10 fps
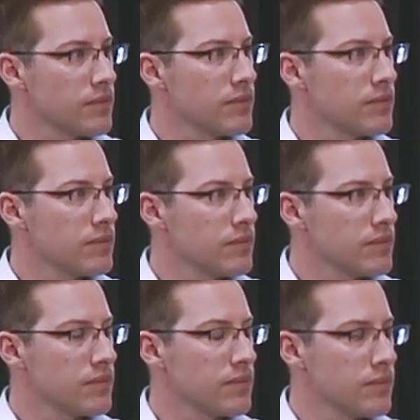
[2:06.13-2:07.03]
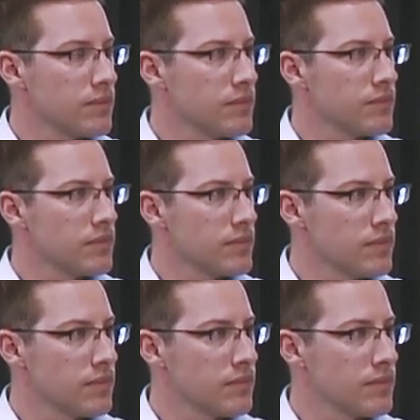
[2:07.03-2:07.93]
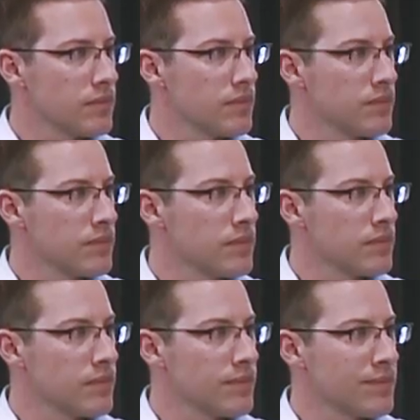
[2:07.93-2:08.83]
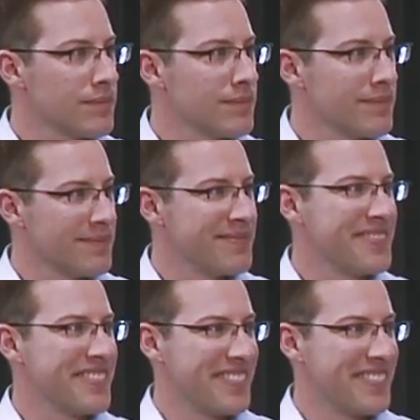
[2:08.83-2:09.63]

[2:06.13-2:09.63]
The person shown says nothing.